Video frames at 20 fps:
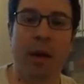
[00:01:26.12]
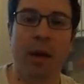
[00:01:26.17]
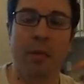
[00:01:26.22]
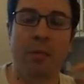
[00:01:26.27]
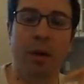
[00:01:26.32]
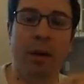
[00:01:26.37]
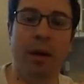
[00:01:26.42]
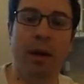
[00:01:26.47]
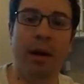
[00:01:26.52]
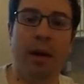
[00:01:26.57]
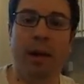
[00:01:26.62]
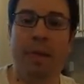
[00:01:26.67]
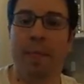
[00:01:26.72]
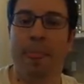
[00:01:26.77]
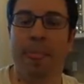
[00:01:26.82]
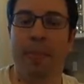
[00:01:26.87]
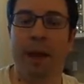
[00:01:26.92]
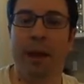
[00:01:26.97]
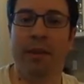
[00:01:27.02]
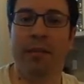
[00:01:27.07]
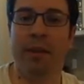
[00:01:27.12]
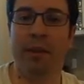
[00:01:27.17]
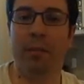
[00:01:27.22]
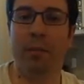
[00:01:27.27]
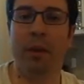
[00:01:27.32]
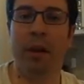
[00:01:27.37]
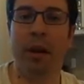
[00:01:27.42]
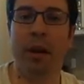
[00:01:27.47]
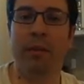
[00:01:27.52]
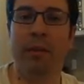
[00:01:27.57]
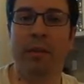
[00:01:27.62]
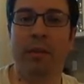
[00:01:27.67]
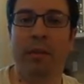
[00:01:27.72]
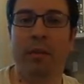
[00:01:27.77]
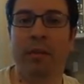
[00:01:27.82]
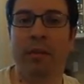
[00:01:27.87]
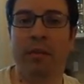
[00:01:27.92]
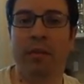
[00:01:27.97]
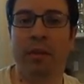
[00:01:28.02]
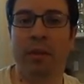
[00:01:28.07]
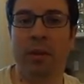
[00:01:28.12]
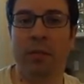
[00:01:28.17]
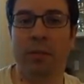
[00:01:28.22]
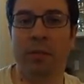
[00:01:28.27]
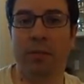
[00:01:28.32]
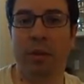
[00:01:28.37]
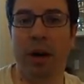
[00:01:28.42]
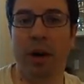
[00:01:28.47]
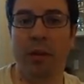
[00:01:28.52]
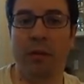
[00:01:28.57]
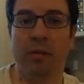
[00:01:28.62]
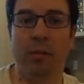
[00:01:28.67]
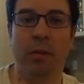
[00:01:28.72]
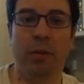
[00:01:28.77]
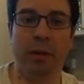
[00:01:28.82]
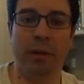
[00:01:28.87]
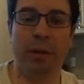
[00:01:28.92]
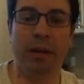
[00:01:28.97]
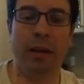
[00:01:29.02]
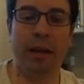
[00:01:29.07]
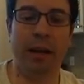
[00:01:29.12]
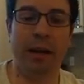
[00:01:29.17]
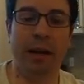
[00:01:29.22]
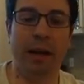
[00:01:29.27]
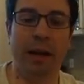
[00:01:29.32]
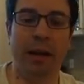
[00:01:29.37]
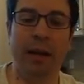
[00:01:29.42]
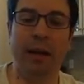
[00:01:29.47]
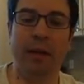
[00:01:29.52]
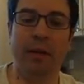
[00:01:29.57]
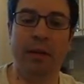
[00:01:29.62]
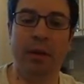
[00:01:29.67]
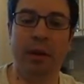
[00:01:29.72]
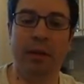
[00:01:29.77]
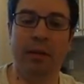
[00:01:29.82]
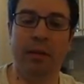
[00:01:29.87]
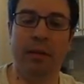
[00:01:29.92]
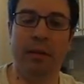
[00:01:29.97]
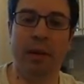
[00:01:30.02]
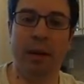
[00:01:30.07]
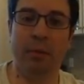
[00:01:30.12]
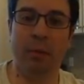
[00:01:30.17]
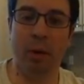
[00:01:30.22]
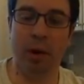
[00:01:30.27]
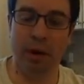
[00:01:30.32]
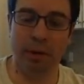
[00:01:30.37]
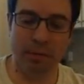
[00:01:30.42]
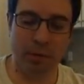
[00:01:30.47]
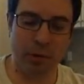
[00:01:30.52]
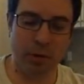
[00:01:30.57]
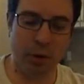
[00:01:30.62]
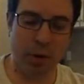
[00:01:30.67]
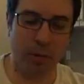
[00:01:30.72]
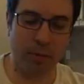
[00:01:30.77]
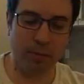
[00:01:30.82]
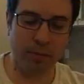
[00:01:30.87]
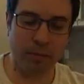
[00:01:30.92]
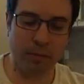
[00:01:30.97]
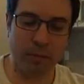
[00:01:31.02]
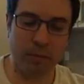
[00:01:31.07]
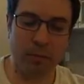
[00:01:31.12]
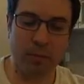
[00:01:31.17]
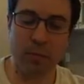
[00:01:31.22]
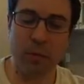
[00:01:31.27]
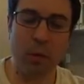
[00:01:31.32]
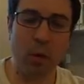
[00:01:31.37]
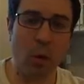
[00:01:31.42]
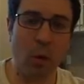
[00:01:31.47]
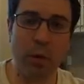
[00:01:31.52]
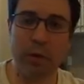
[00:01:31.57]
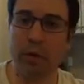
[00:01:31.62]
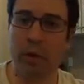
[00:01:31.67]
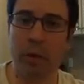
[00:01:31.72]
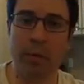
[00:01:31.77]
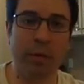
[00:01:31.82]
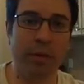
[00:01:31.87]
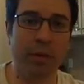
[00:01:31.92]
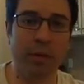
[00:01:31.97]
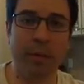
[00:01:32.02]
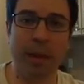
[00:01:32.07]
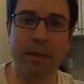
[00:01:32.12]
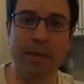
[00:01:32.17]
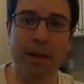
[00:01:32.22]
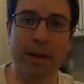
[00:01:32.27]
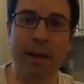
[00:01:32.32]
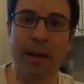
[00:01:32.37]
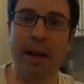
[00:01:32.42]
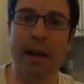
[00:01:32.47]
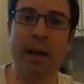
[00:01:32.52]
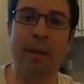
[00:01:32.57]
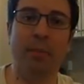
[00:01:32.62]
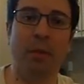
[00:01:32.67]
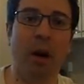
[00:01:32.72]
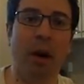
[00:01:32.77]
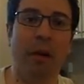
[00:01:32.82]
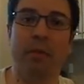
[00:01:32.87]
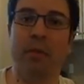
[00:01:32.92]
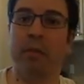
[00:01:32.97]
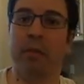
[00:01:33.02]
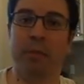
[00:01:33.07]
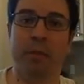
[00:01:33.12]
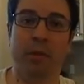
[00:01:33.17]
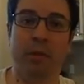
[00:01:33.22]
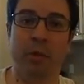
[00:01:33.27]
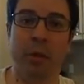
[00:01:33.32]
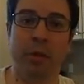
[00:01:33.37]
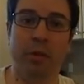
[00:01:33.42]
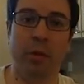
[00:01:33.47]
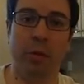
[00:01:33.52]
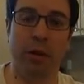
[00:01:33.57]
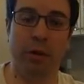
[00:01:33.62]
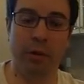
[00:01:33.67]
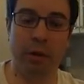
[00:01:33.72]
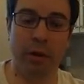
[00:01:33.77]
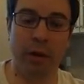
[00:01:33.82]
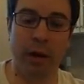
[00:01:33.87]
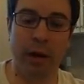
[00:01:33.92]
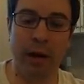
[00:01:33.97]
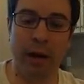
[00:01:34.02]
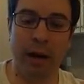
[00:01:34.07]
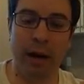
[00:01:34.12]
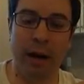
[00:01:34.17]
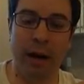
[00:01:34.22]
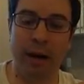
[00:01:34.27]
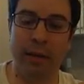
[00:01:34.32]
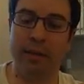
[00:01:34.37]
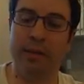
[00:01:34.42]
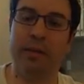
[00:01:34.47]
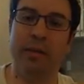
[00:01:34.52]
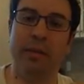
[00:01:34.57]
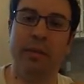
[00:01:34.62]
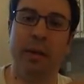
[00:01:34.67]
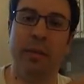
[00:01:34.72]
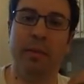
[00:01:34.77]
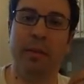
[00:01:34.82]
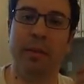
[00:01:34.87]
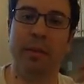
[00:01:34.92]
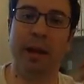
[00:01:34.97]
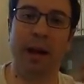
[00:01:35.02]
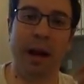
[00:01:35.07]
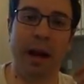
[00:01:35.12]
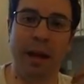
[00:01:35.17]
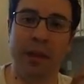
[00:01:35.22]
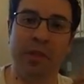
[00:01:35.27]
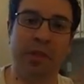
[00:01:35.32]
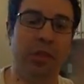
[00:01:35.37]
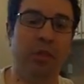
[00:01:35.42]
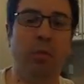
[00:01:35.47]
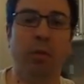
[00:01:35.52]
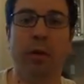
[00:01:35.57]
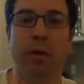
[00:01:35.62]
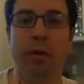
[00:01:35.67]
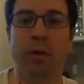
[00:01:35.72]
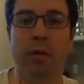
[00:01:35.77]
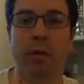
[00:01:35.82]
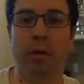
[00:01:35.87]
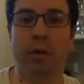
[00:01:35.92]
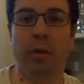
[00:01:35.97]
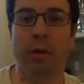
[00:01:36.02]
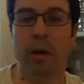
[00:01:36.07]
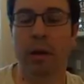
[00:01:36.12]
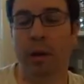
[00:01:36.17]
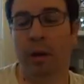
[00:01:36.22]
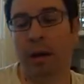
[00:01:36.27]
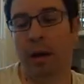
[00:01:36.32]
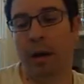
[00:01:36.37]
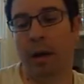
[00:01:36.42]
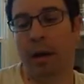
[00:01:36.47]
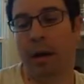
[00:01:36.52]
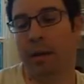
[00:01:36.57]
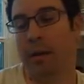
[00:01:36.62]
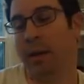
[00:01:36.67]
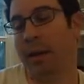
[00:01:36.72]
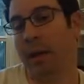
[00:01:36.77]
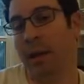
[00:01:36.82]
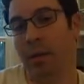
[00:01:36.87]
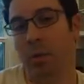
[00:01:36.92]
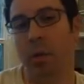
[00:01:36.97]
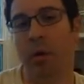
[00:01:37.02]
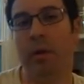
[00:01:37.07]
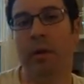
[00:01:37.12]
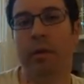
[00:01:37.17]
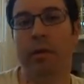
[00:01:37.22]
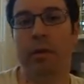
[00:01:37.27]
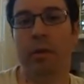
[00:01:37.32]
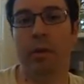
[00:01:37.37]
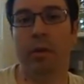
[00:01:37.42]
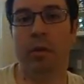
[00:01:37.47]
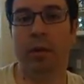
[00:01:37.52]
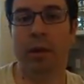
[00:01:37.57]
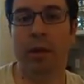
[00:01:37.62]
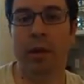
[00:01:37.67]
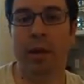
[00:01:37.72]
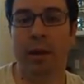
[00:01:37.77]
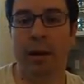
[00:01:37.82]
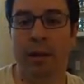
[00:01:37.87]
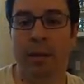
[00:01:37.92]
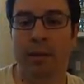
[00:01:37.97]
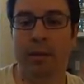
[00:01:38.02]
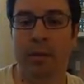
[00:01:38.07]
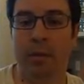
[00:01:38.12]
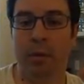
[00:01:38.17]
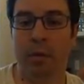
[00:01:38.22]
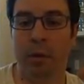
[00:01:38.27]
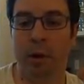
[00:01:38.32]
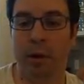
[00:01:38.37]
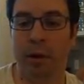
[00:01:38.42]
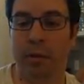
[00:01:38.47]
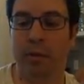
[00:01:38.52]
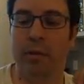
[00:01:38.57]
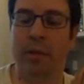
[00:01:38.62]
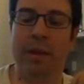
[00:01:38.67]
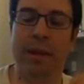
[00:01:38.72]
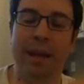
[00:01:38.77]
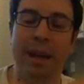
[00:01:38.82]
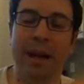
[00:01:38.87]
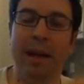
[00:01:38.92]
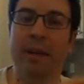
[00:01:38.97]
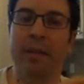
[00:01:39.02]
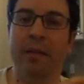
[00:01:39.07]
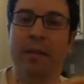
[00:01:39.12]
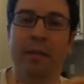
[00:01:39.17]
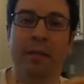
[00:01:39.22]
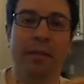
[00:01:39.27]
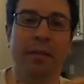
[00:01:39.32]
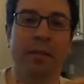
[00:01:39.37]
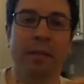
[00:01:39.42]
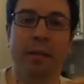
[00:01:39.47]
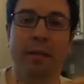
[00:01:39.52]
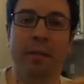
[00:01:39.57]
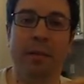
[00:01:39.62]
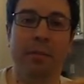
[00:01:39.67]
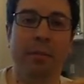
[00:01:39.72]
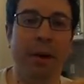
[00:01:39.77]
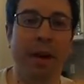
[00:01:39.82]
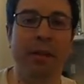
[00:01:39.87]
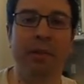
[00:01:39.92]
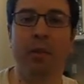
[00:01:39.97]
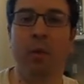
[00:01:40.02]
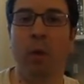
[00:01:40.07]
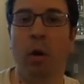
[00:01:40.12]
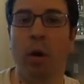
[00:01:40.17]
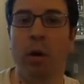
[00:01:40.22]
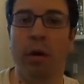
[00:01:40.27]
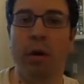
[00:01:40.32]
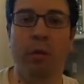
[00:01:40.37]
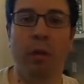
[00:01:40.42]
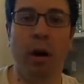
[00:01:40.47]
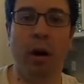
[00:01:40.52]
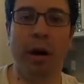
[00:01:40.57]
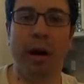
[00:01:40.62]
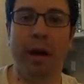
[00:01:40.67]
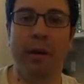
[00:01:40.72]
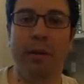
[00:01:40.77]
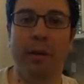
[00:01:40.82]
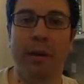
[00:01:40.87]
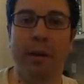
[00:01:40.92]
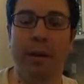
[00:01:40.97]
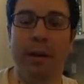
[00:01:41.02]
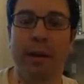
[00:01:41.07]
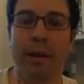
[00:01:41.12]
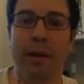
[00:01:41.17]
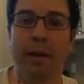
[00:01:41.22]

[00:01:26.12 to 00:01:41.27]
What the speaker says: but I said we got to do this as cheap as possible, and he thought the same way. So what I told him is I'm not taking any profit from this whatsoever. This is something that I just wanted to do, that he wanted to do, to get just the best quality rod out there,